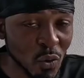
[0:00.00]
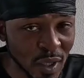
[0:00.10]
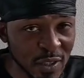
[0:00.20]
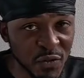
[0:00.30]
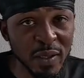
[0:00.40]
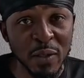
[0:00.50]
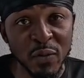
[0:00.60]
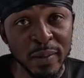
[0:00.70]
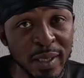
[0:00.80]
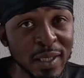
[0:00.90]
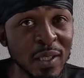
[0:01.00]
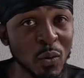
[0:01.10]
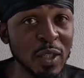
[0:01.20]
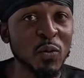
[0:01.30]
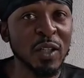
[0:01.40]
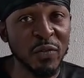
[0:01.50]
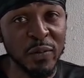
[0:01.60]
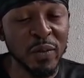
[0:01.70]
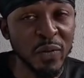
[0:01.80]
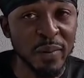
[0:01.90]
What is 50-50? What is really
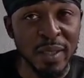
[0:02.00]
50-50?